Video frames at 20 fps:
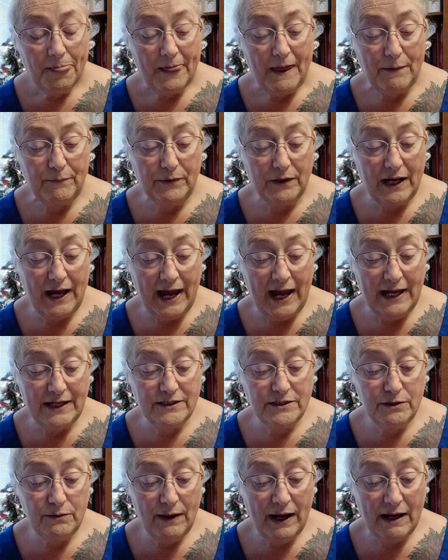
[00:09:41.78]
I'm going to add
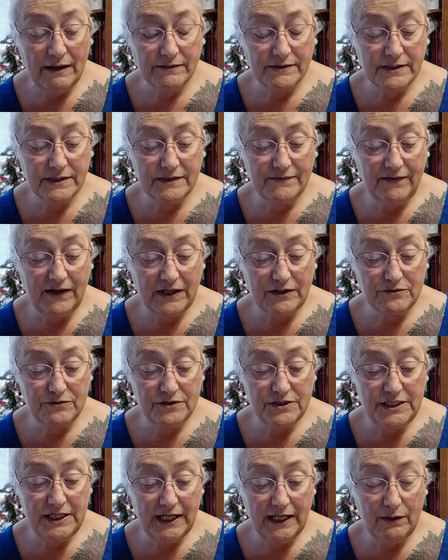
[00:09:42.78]
2 ounces of extra
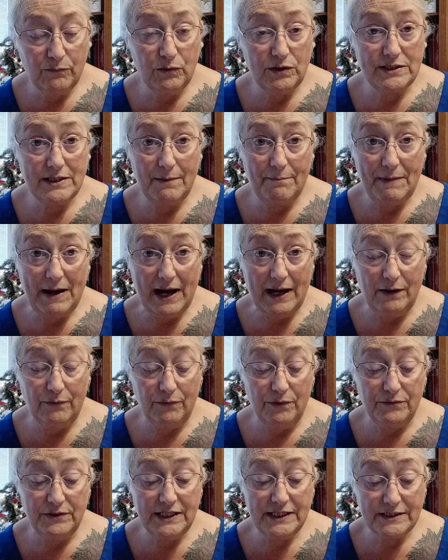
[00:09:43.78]
chicken, which I'm buying a
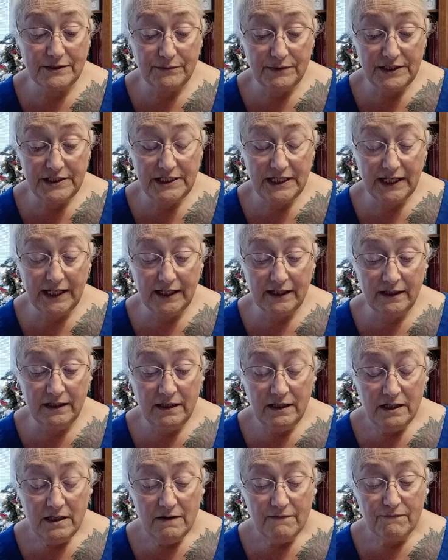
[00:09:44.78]
rotisserie chicken
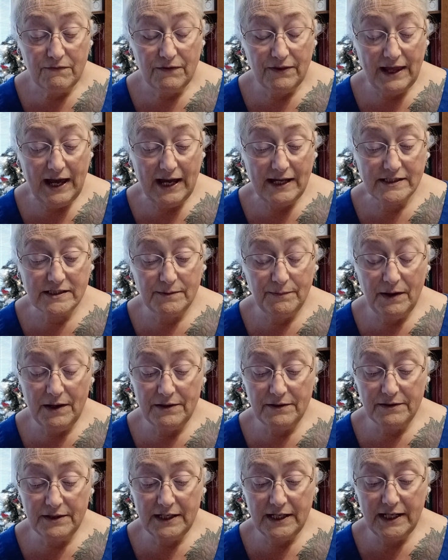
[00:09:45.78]
for that and some
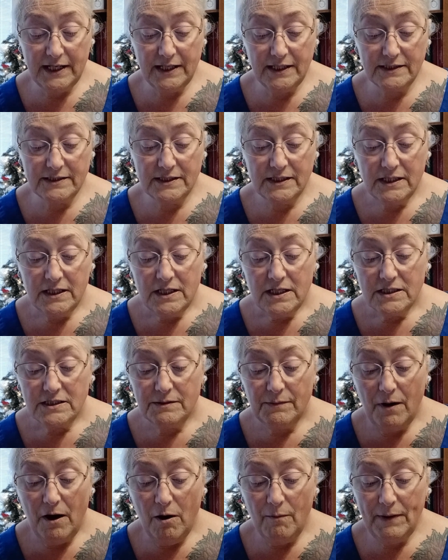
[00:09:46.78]
other things.
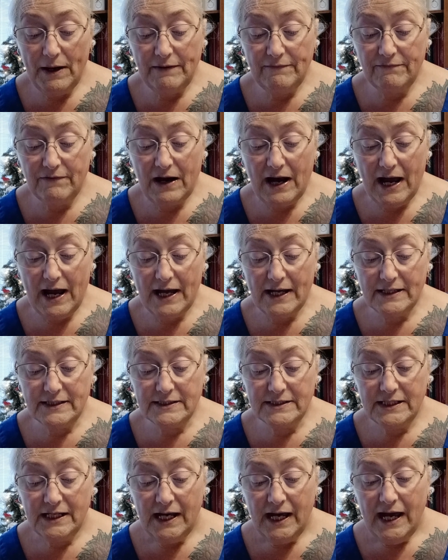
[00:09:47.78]
Some homemade
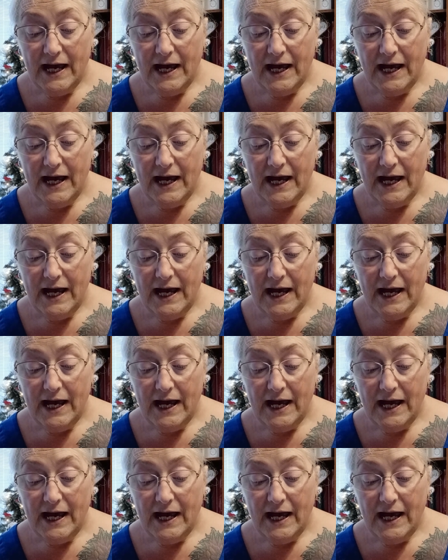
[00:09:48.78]
fries.